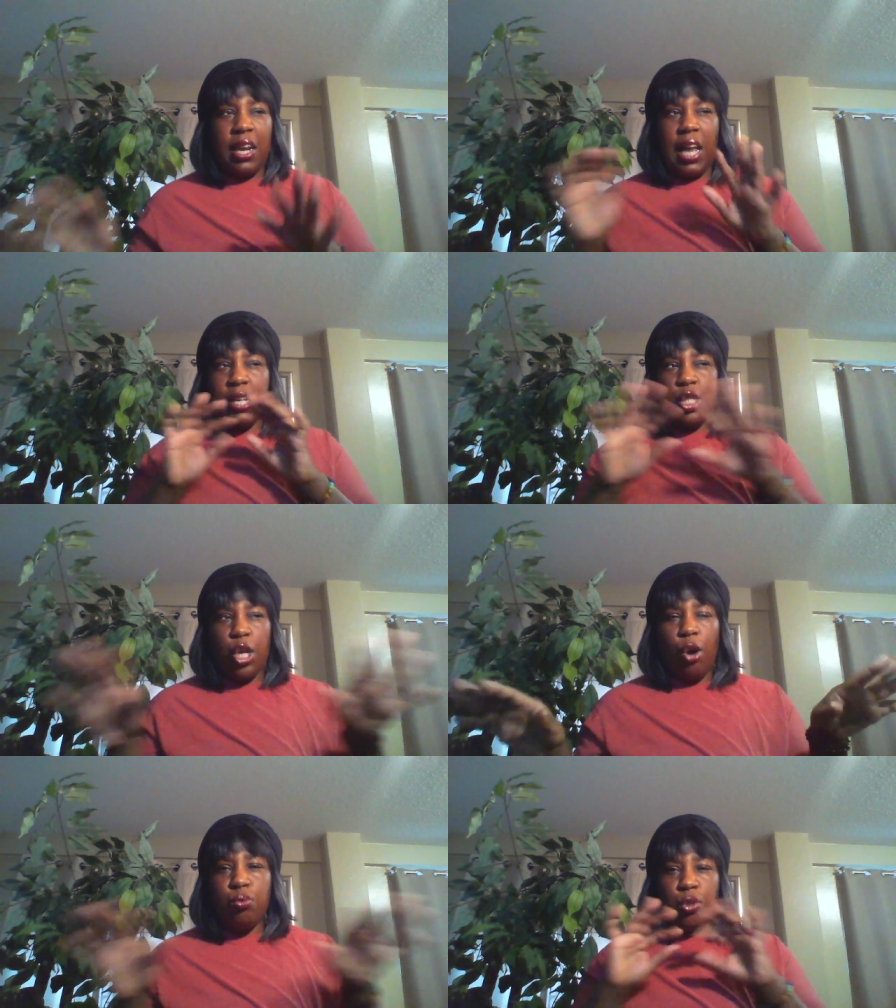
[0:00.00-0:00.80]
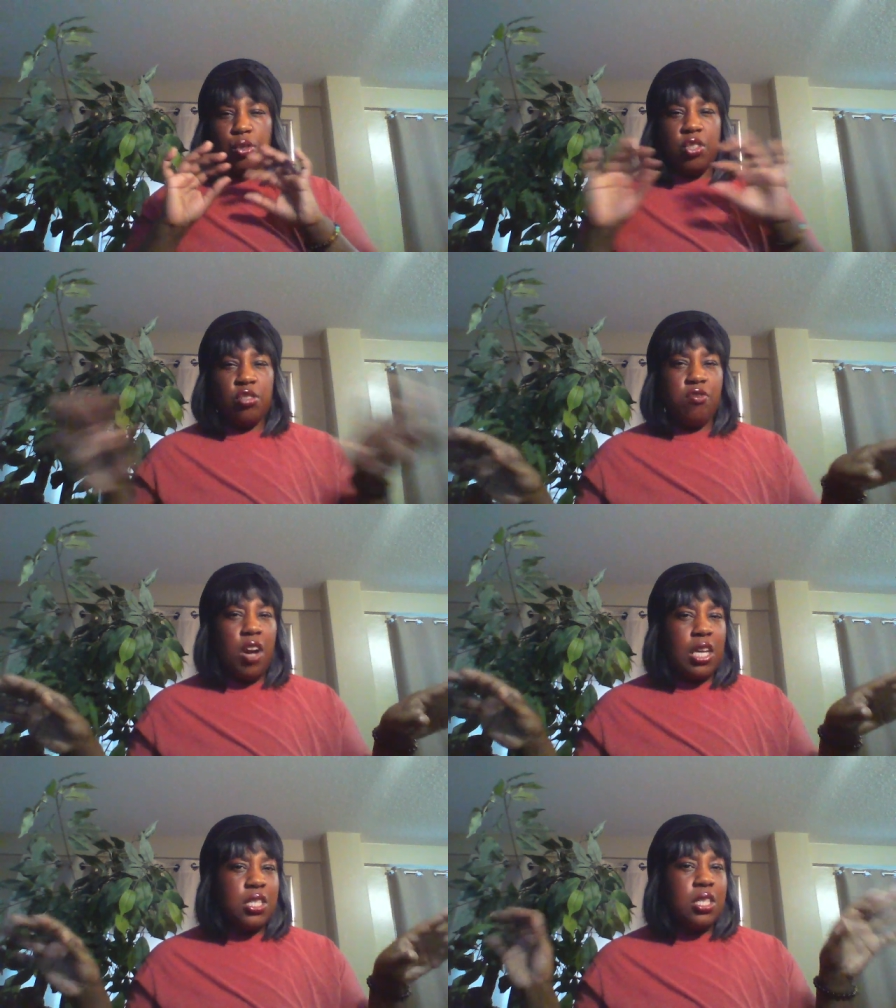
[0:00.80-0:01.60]
Like, don't
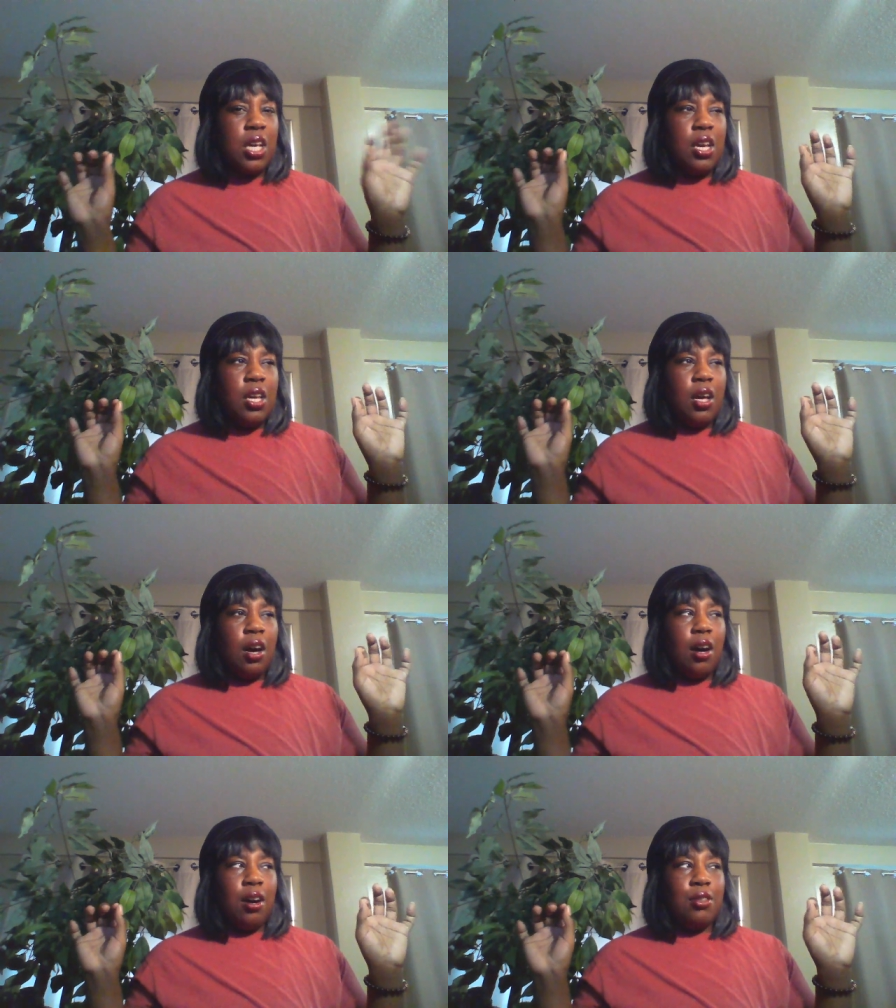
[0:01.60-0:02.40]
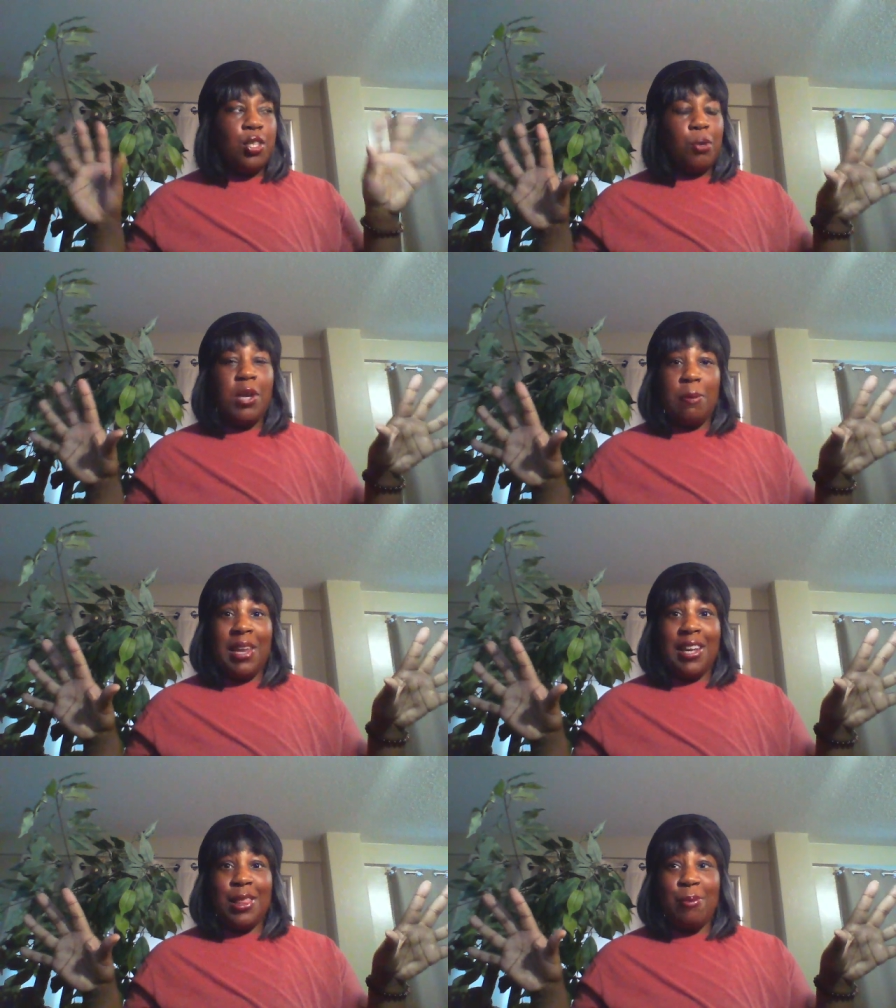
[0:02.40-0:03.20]
trust uh too many
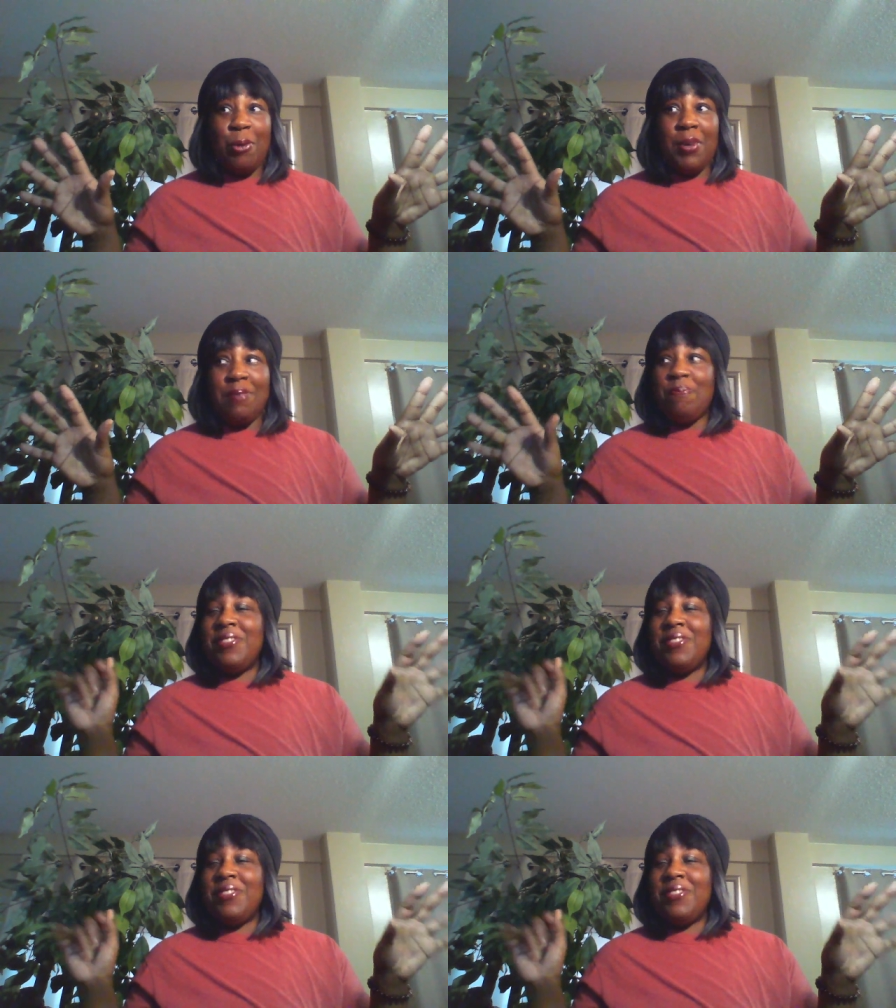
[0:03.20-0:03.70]
men at the moment.